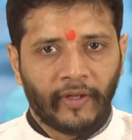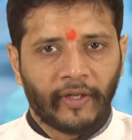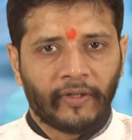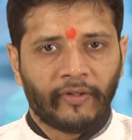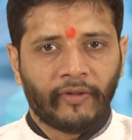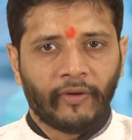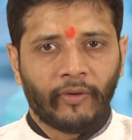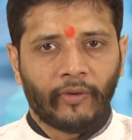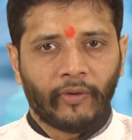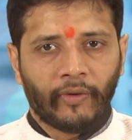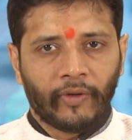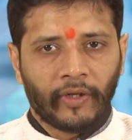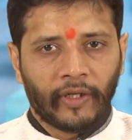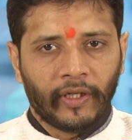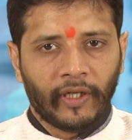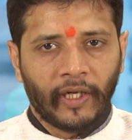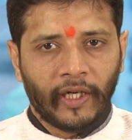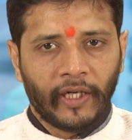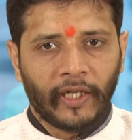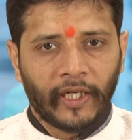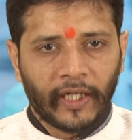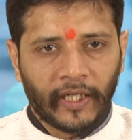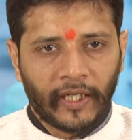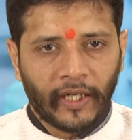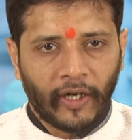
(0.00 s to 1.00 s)
Thus the
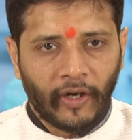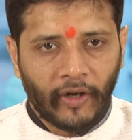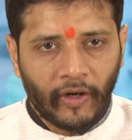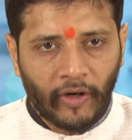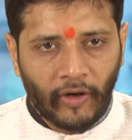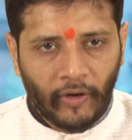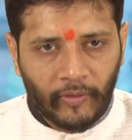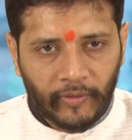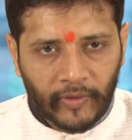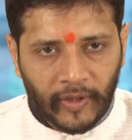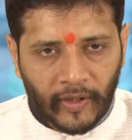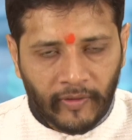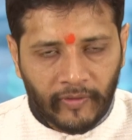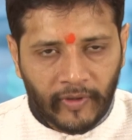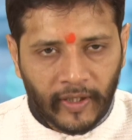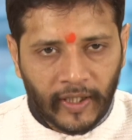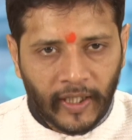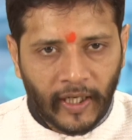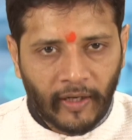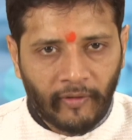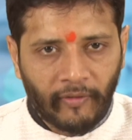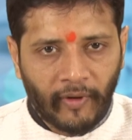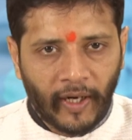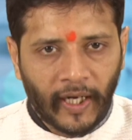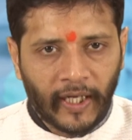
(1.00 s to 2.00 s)
original data or observed
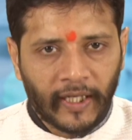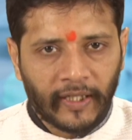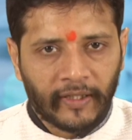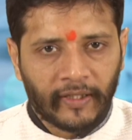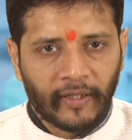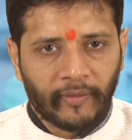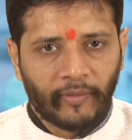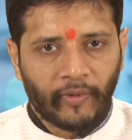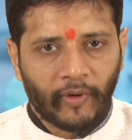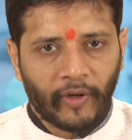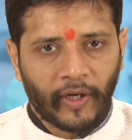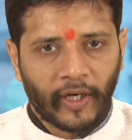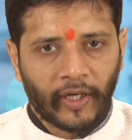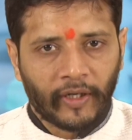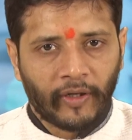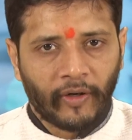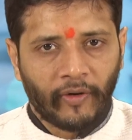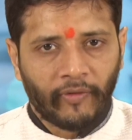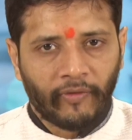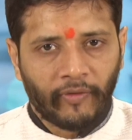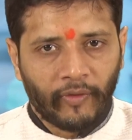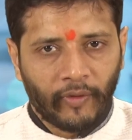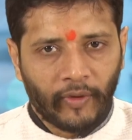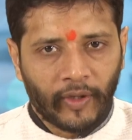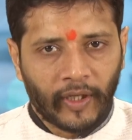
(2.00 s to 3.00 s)
data y is the
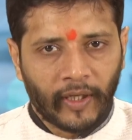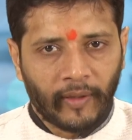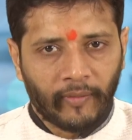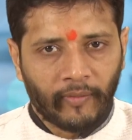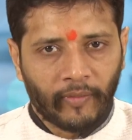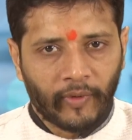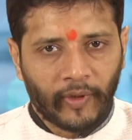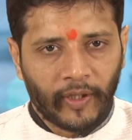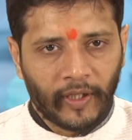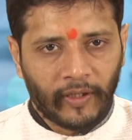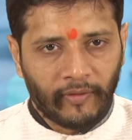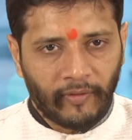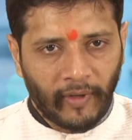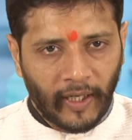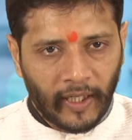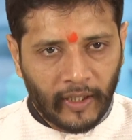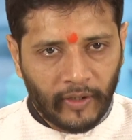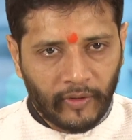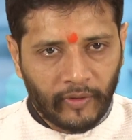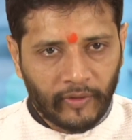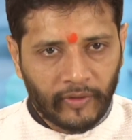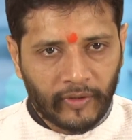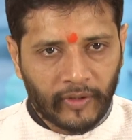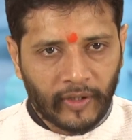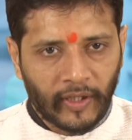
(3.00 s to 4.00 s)
product of four component
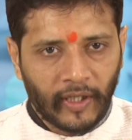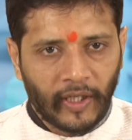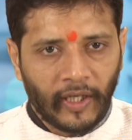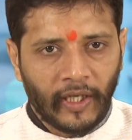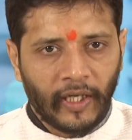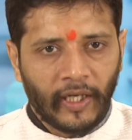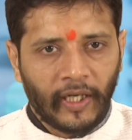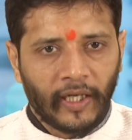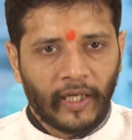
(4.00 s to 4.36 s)
values.